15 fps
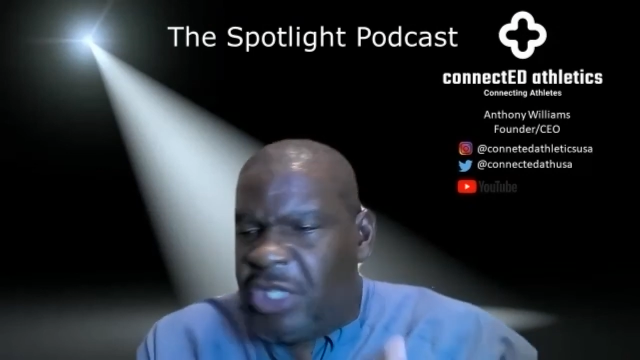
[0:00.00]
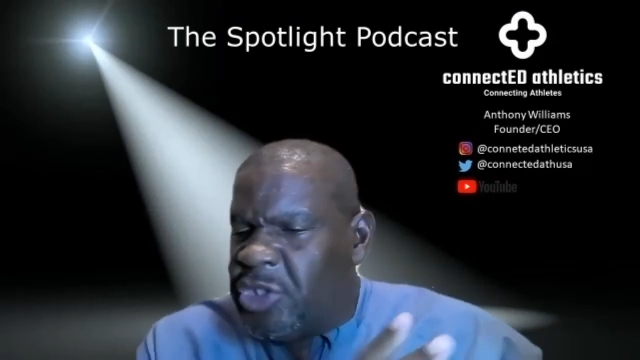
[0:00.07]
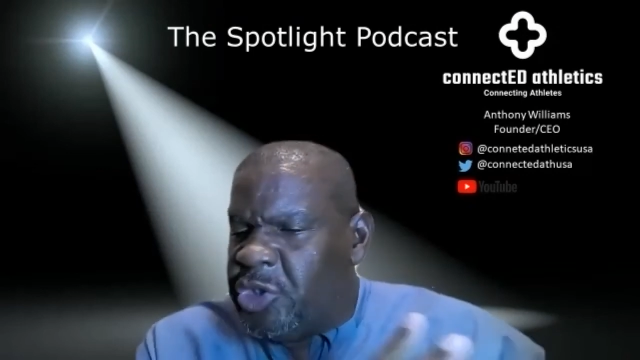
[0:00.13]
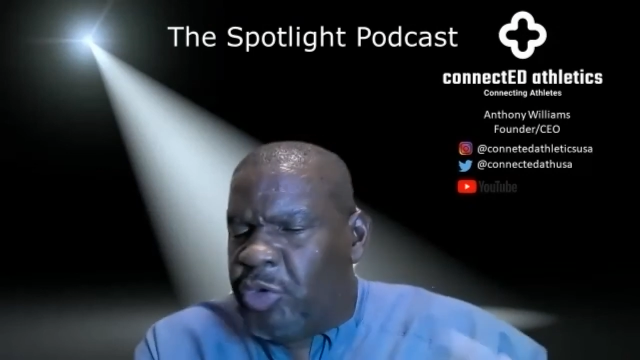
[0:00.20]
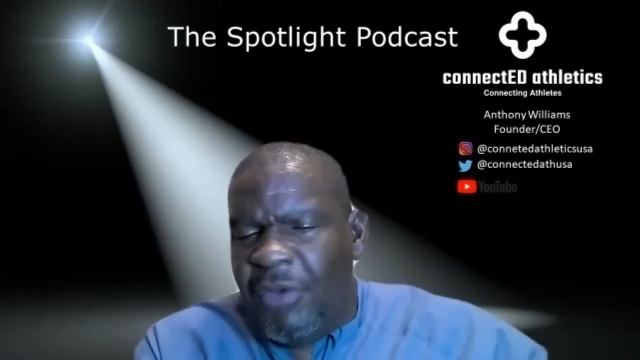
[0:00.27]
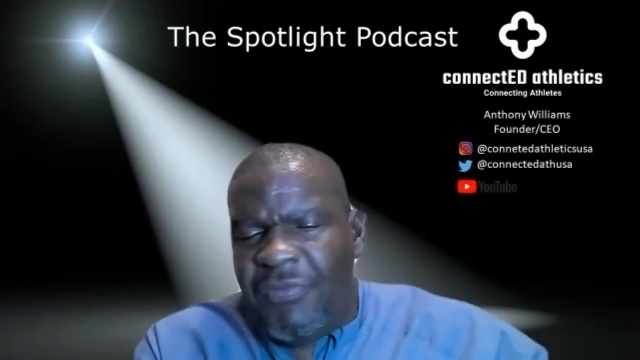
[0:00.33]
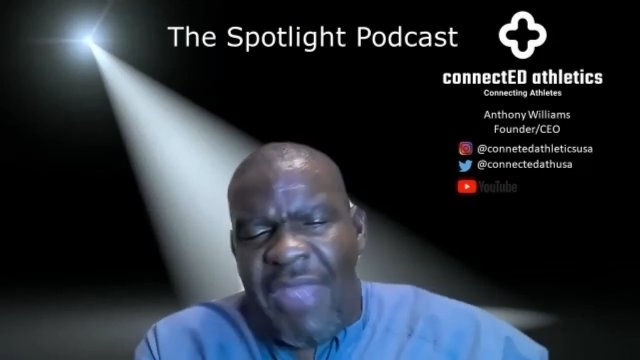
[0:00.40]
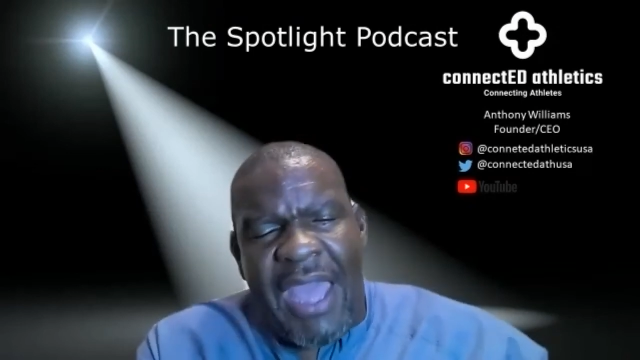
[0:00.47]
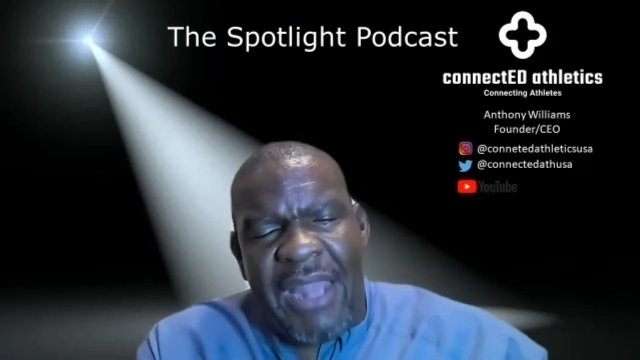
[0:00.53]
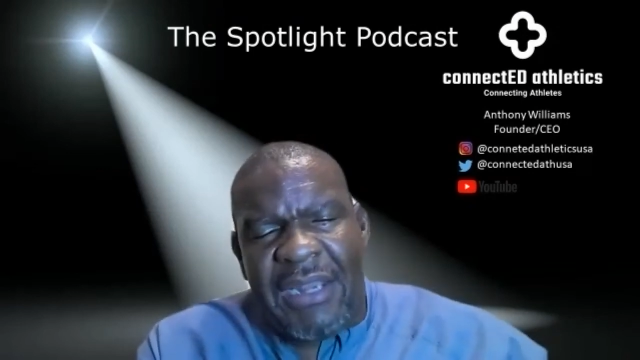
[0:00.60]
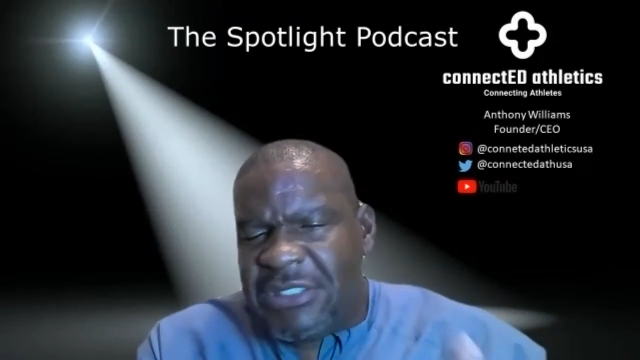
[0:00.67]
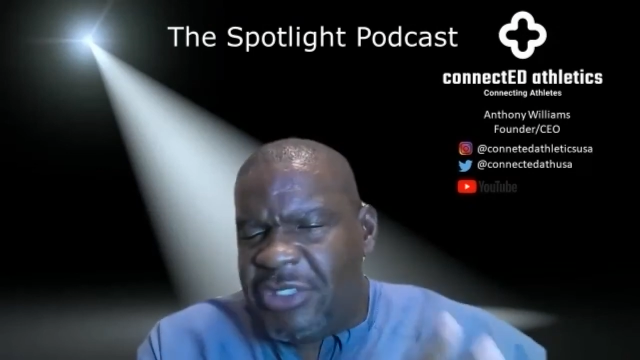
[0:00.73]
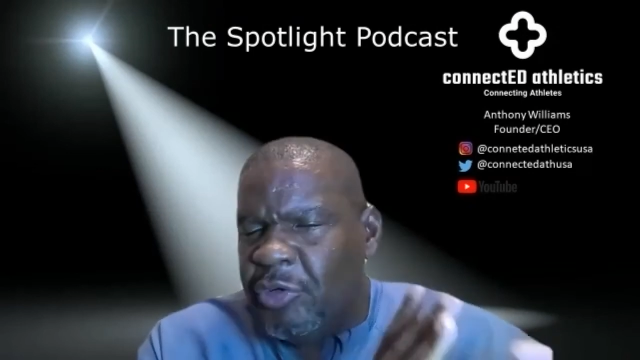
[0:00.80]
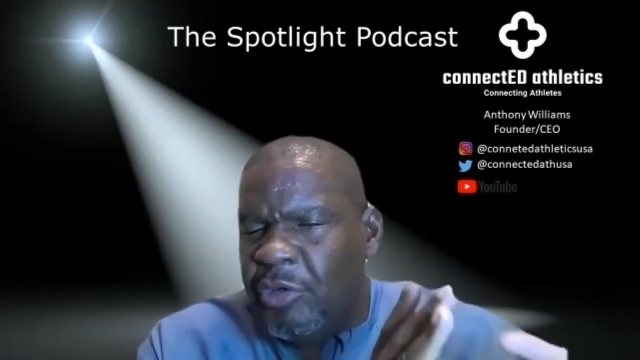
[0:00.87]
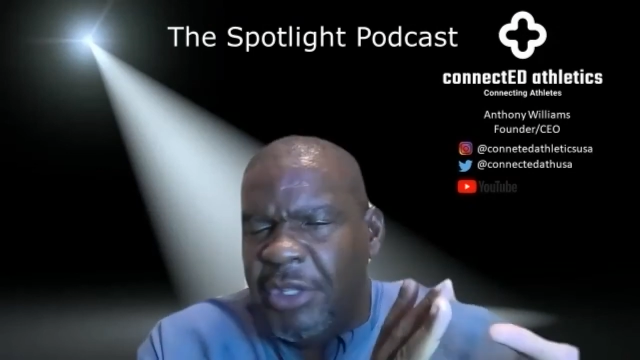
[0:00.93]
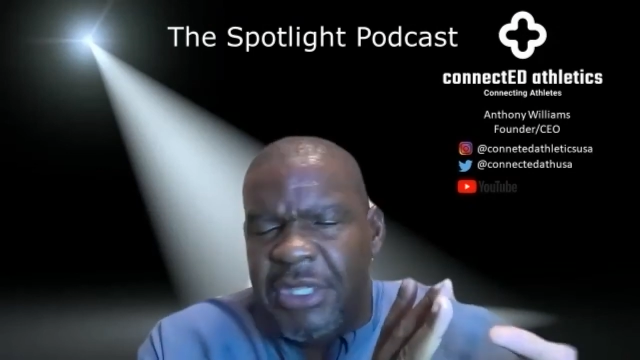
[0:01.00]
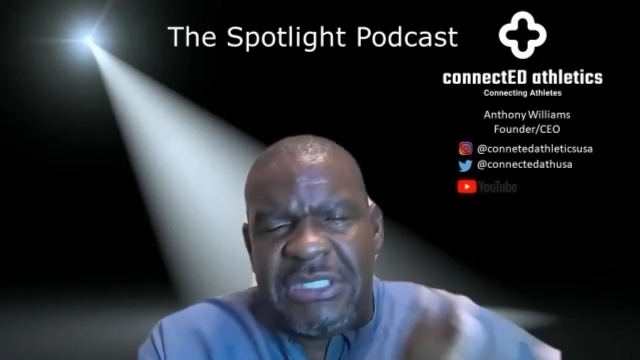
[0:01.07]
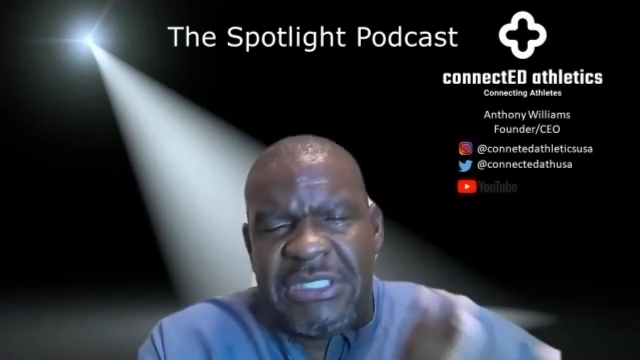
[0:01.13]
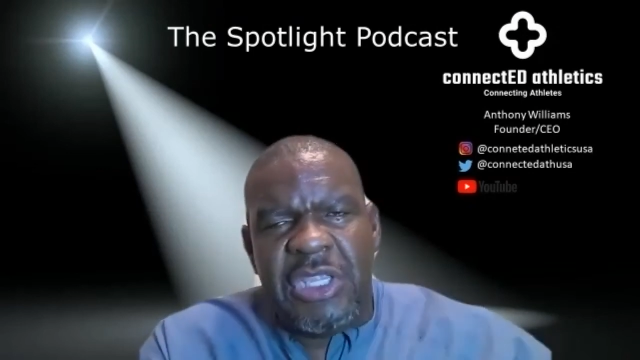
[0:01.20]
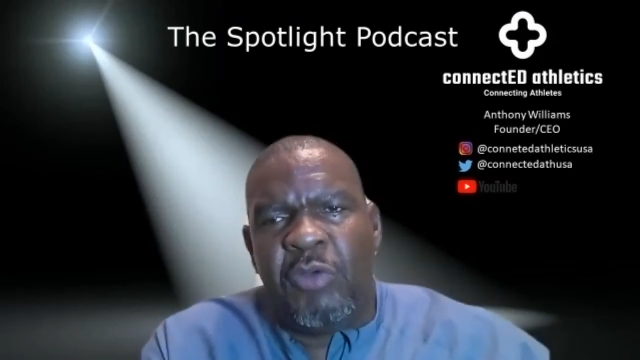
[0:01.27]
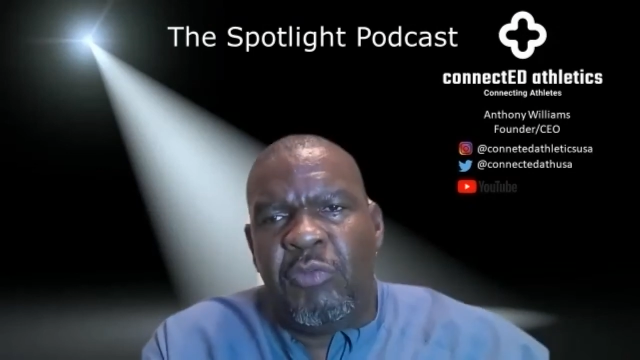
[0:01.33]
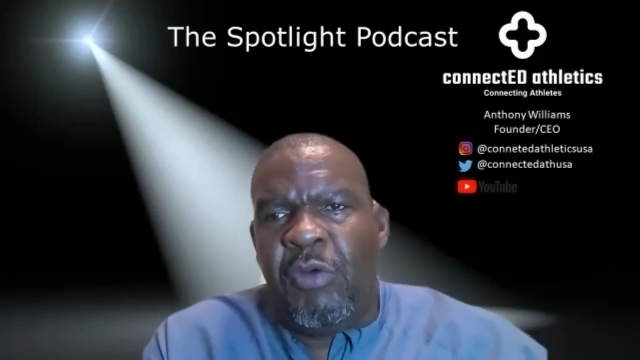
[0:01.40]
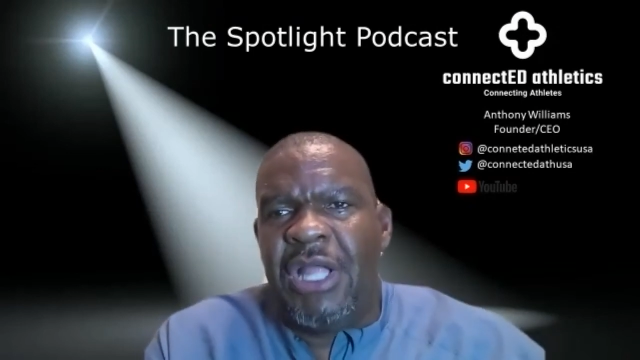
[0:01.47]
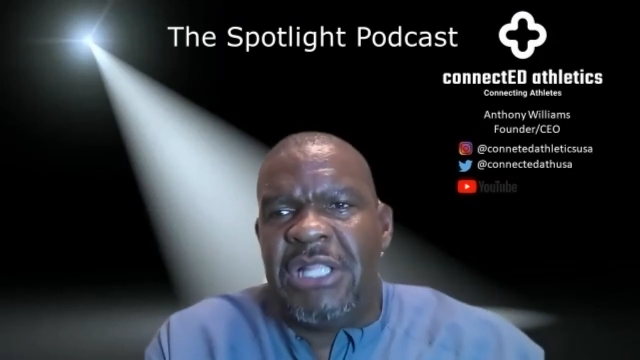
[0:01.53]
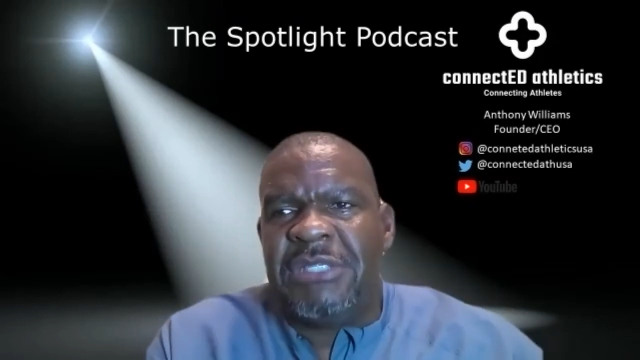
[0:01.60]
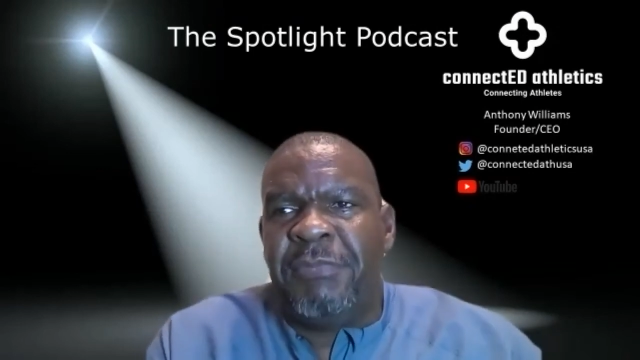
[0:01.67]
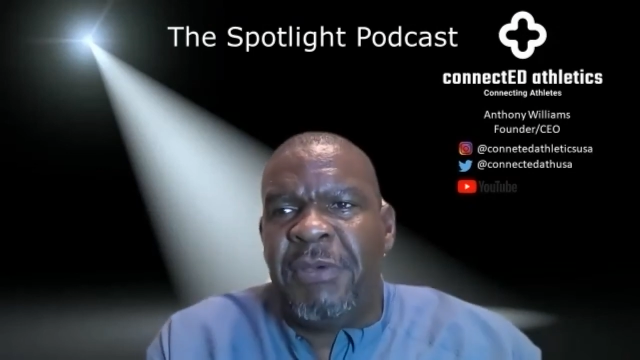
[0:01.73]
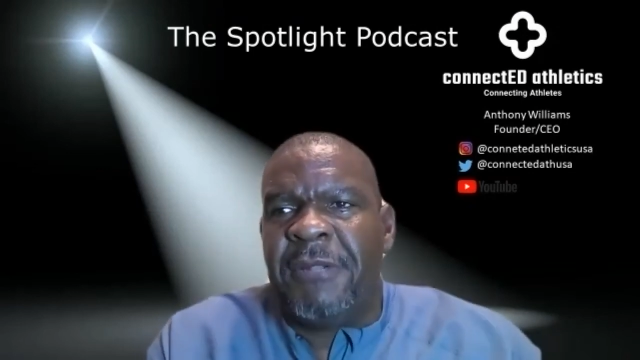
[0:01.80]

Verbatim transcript: Enjoy that because you're only a senior once.